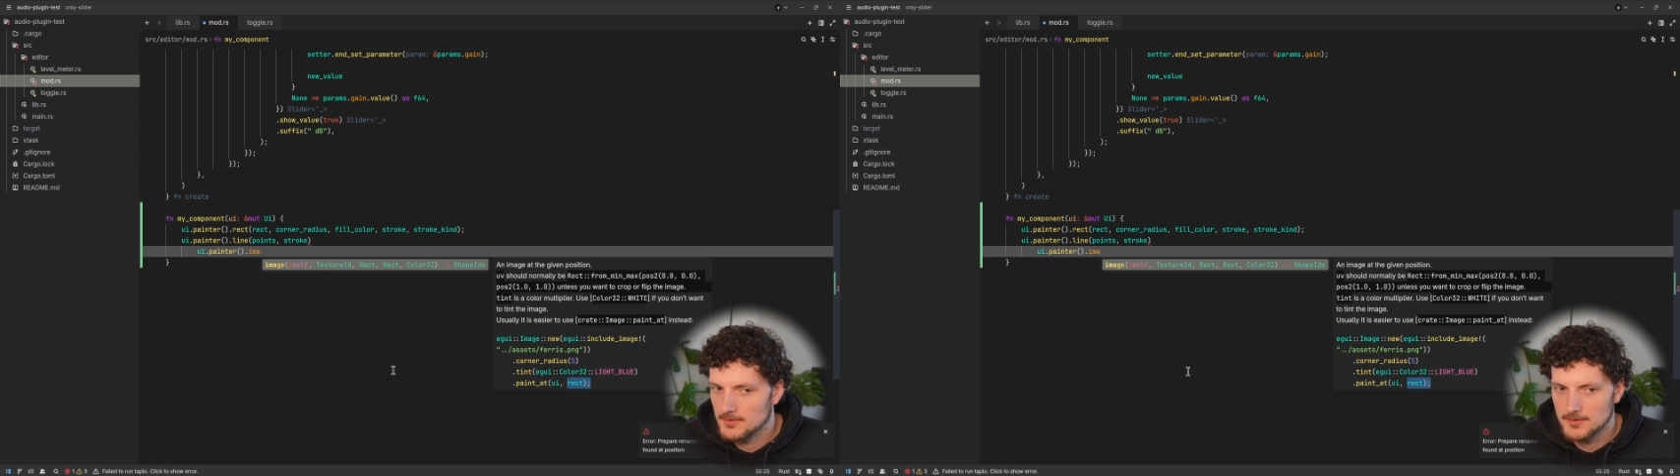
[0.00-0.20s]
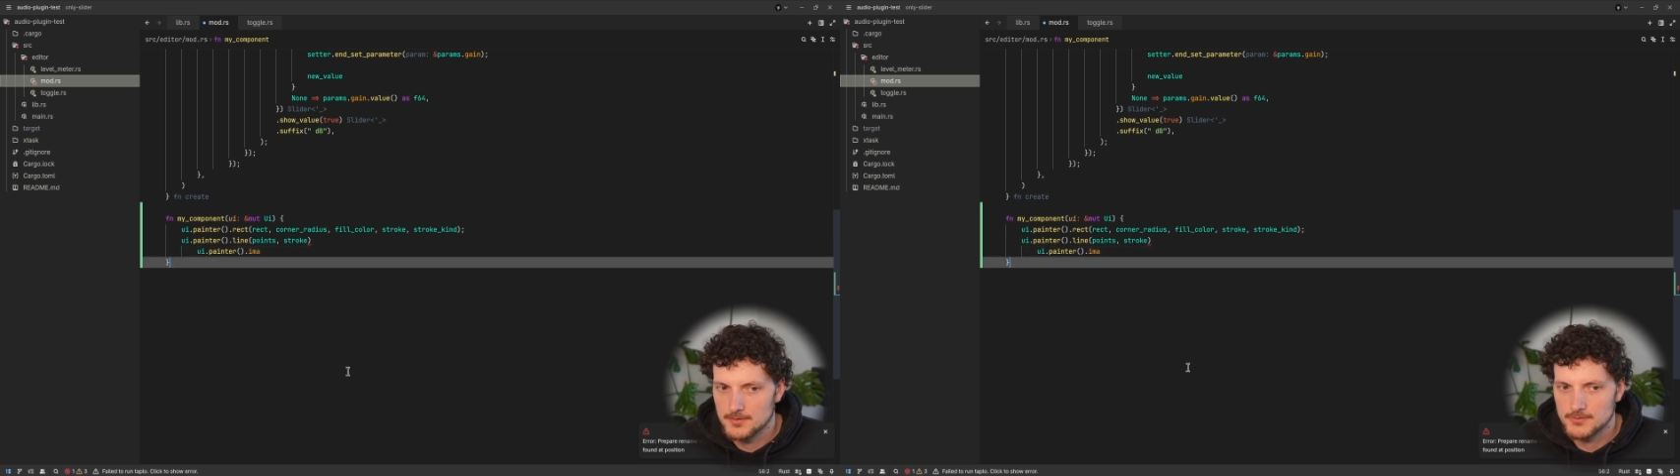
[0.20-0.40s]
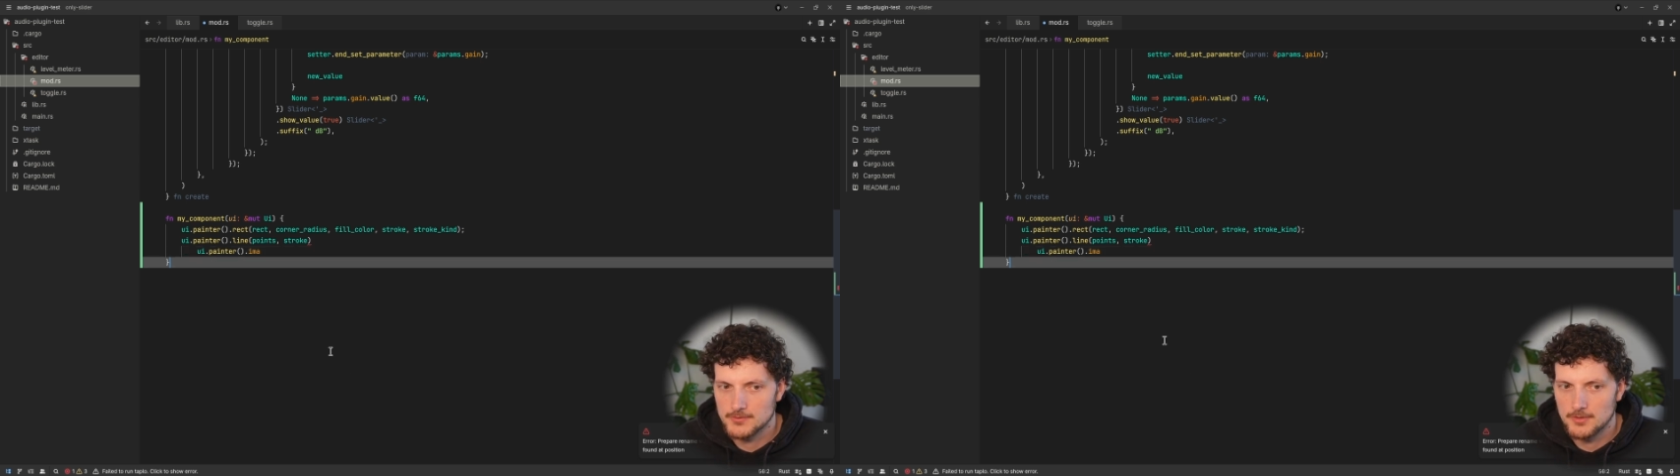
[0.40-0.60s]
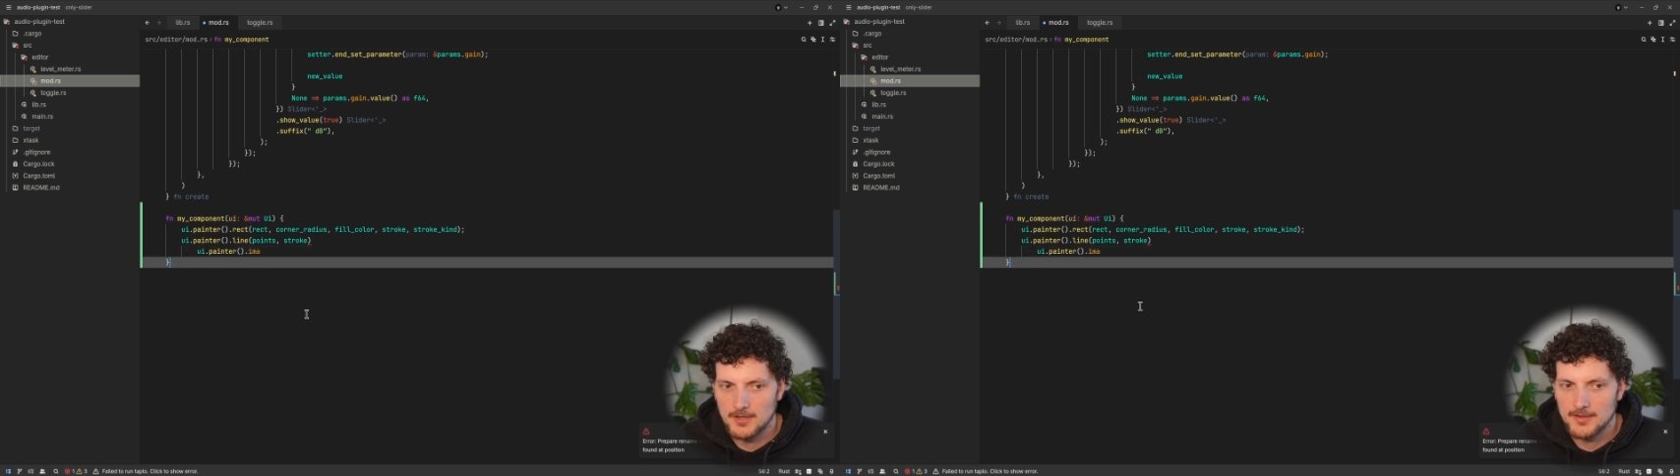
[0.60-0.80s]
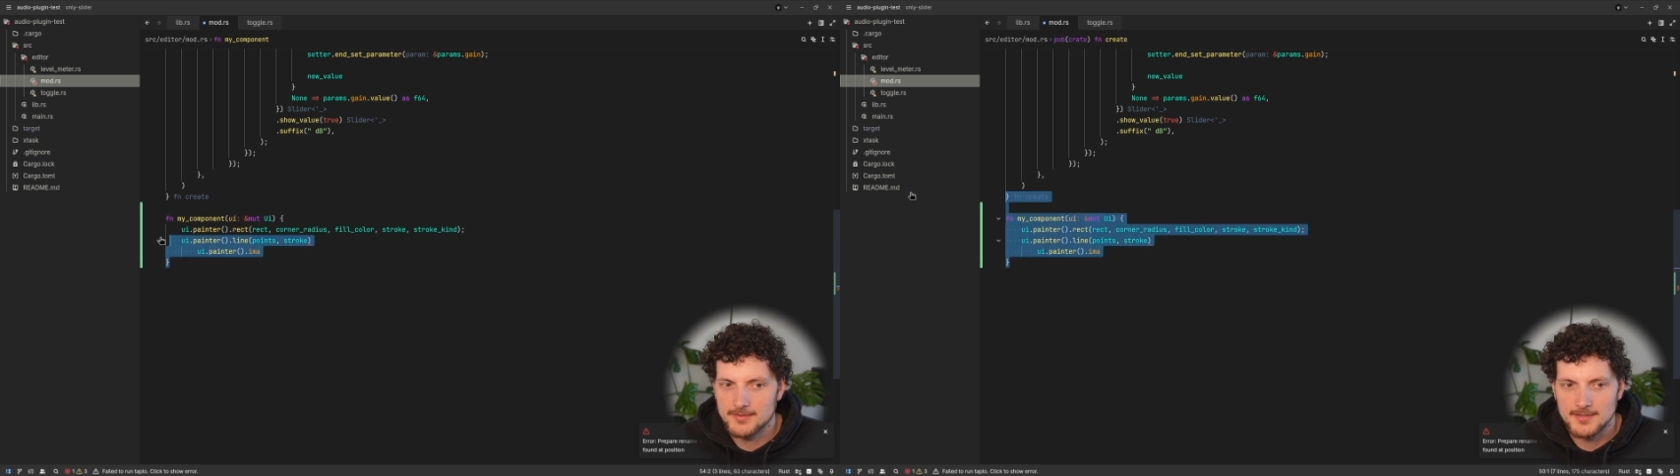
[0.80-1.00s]
Yeah. So
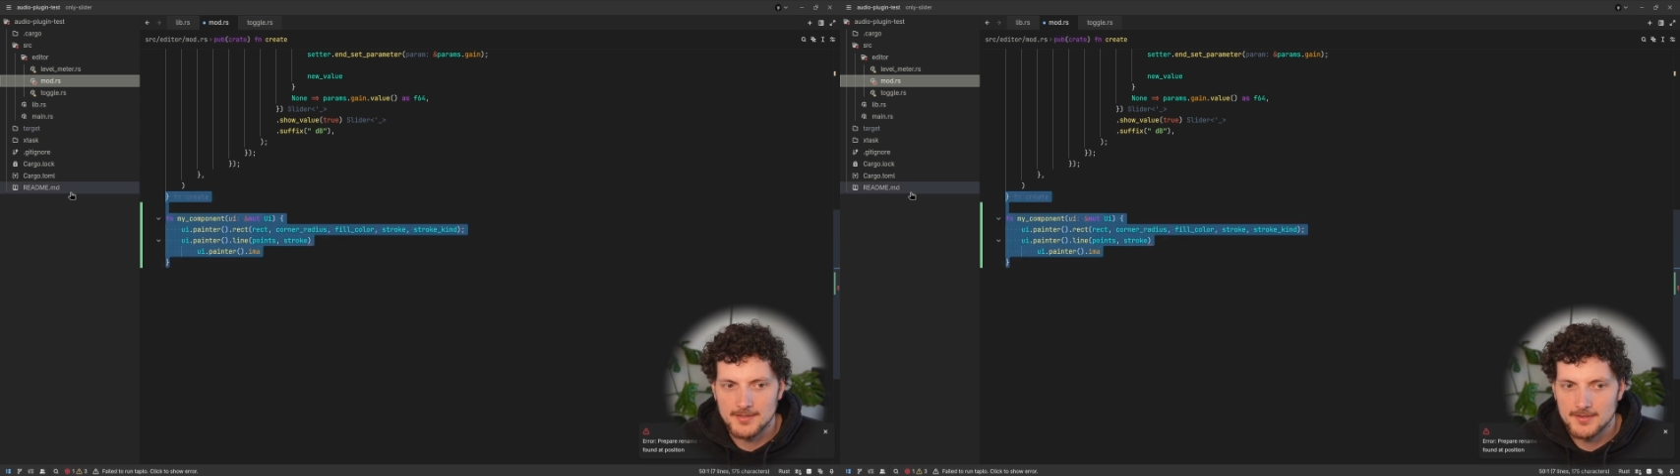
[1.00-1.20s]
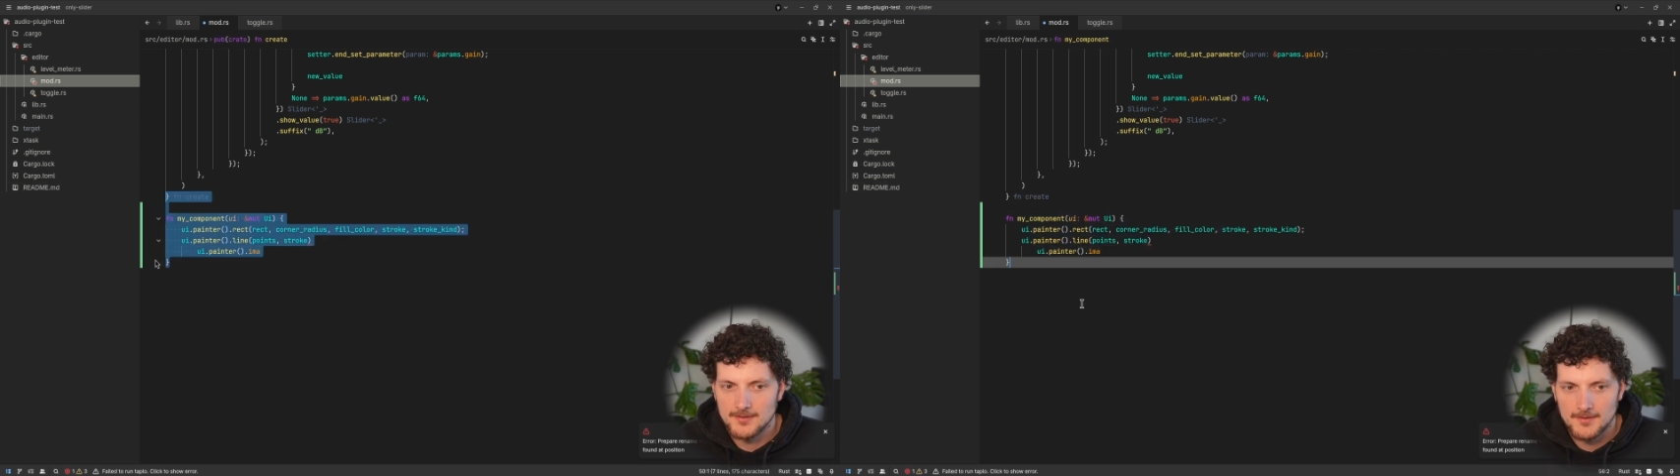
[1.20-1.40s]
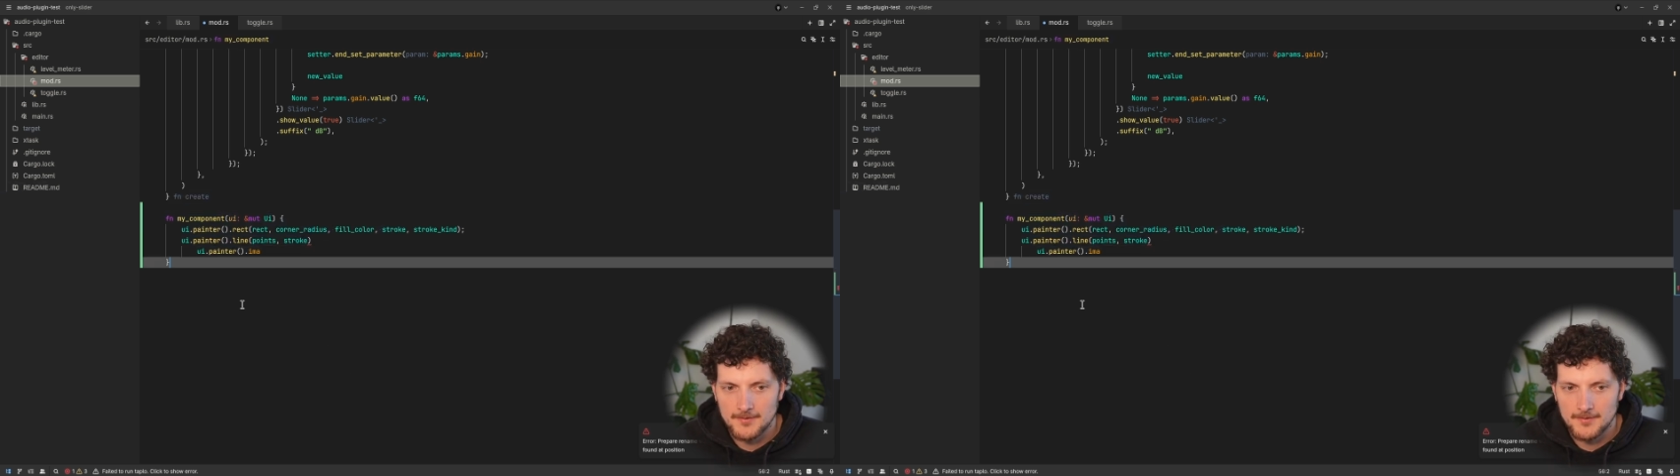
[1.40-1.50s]
I think,